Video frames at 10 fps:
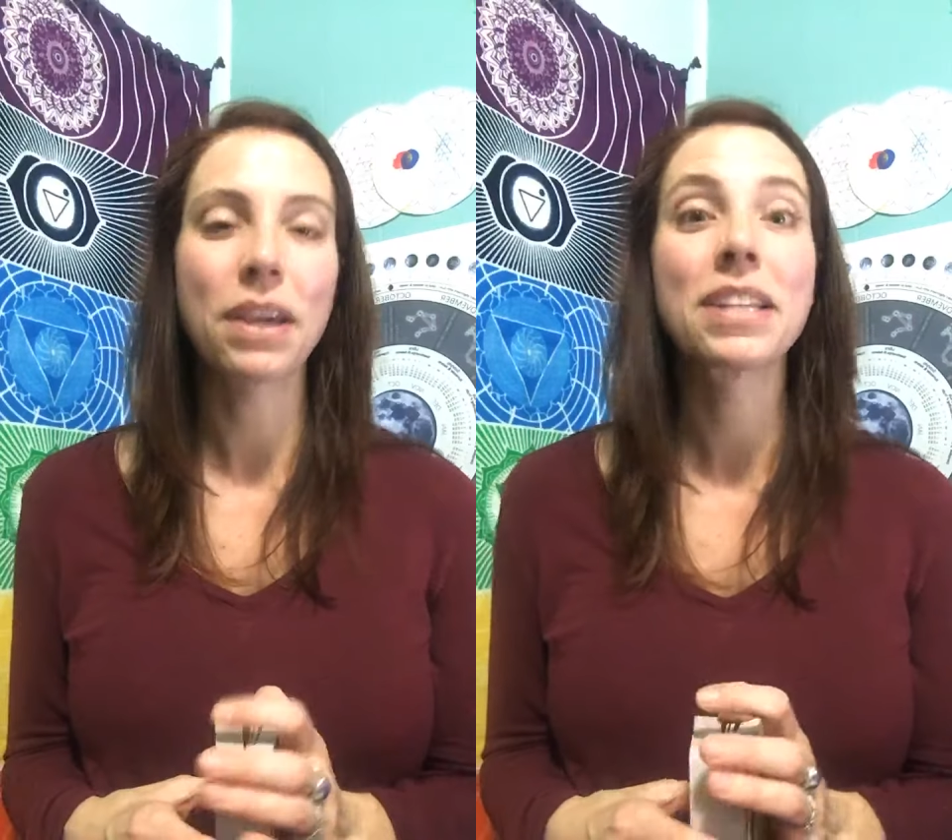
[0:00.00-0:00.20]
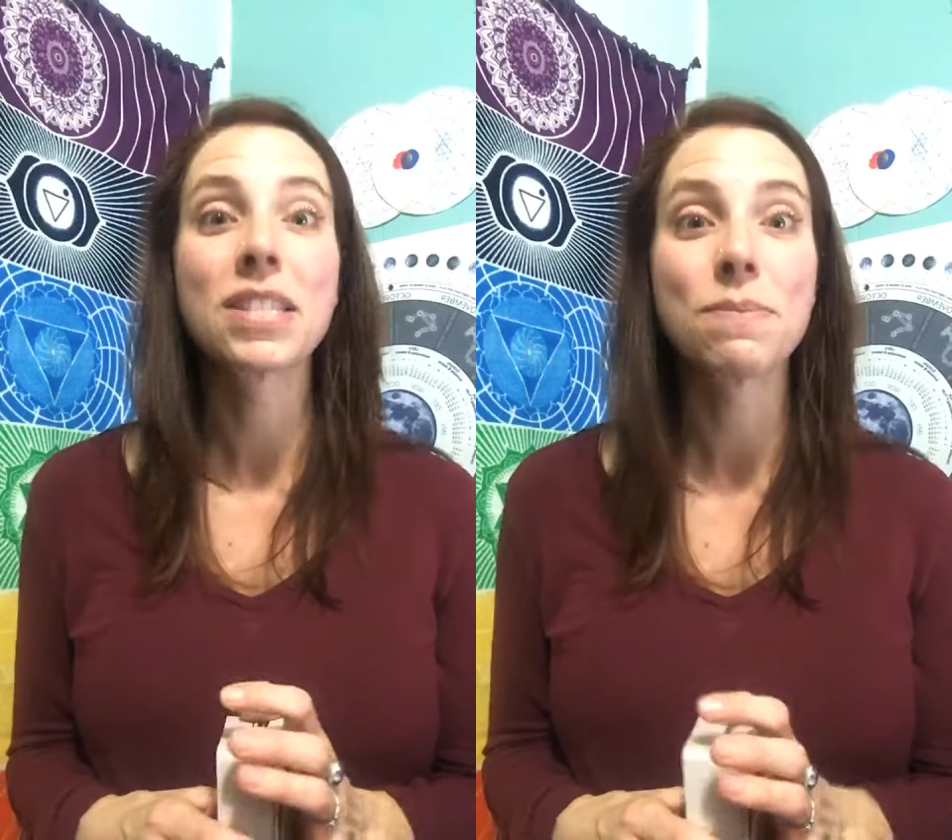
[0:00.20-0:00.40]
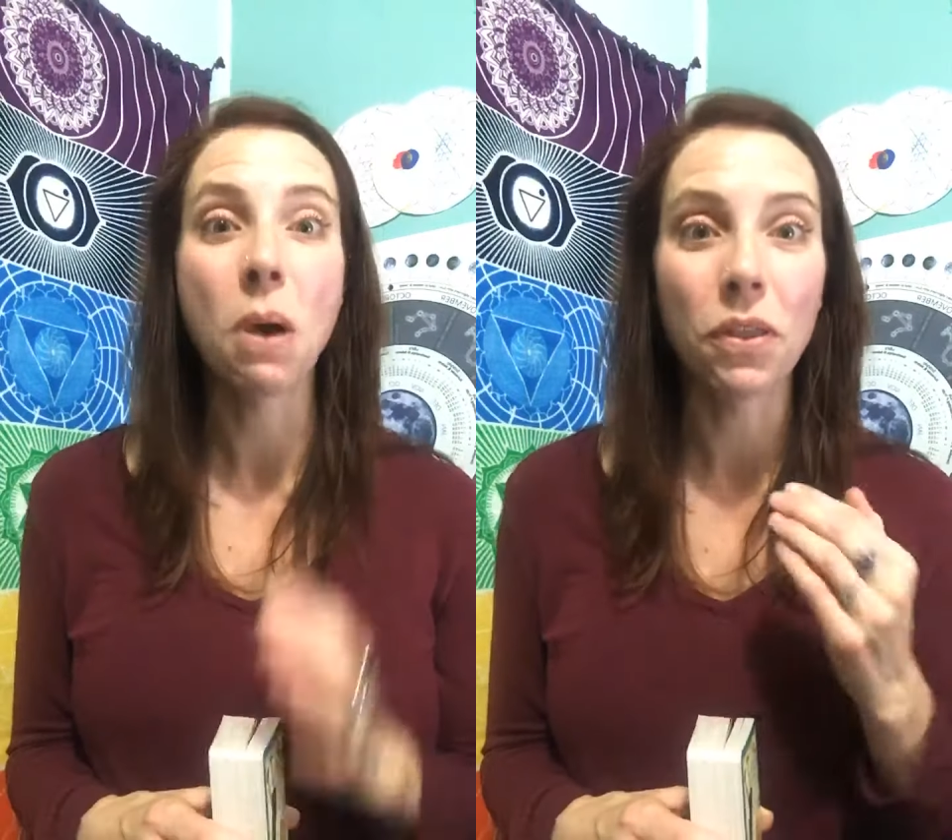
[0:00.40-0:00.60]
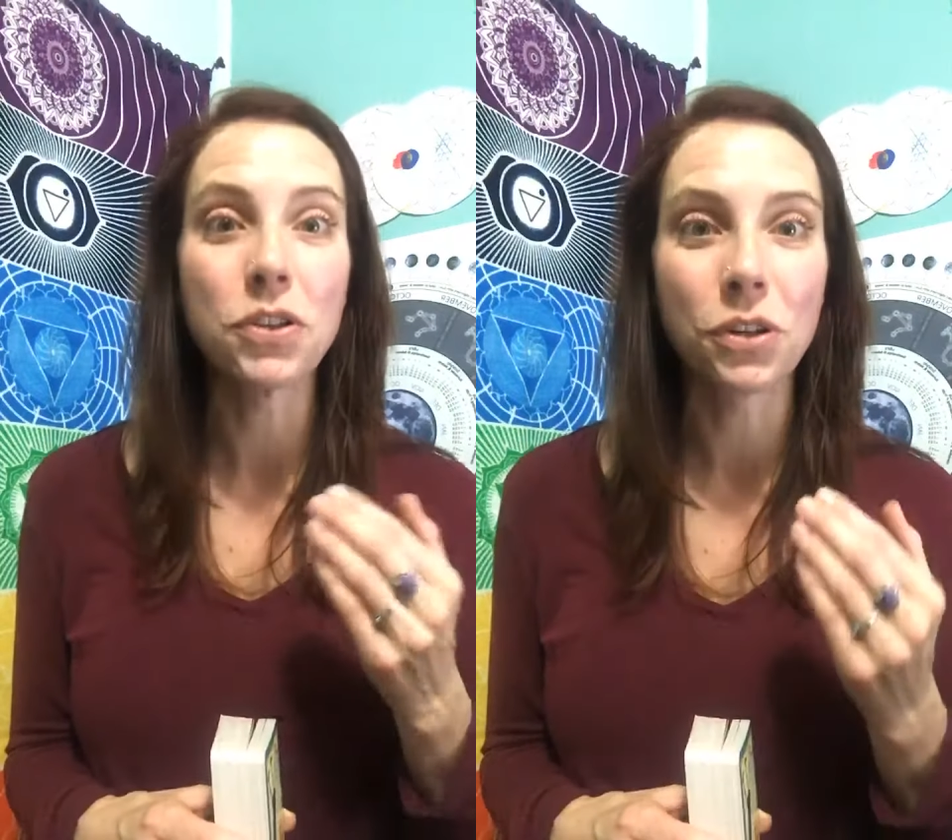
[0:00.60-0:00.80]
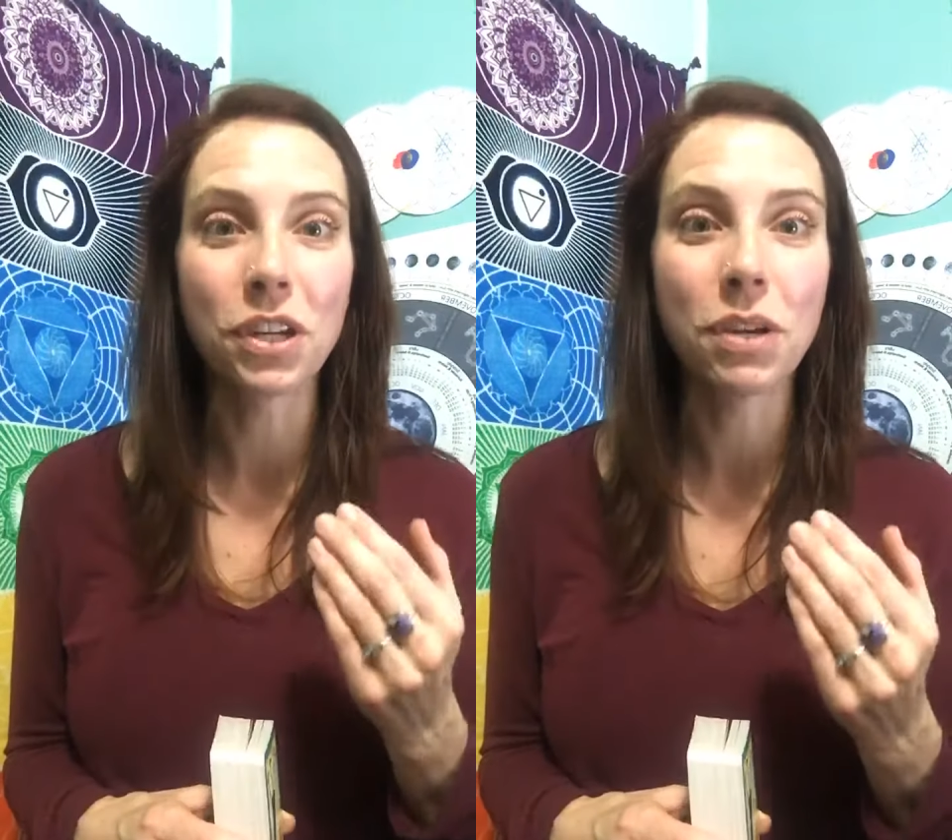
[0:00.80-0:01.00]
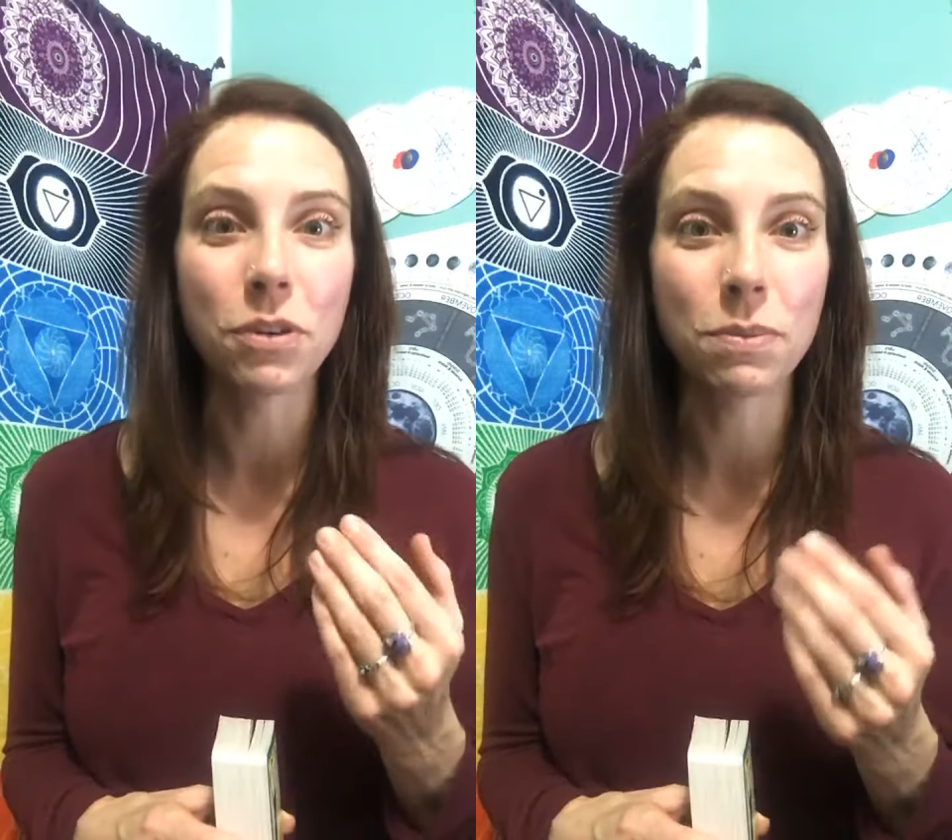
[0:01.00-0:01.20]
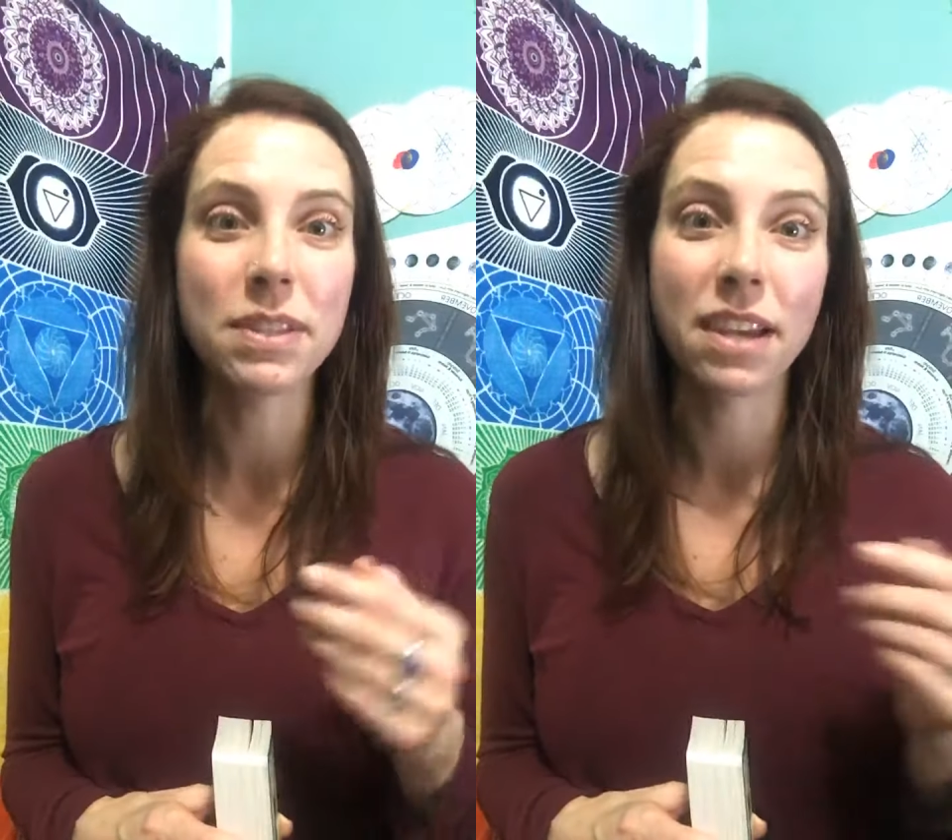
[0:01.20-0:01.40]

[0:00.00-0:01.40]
I can smell the turkey, which means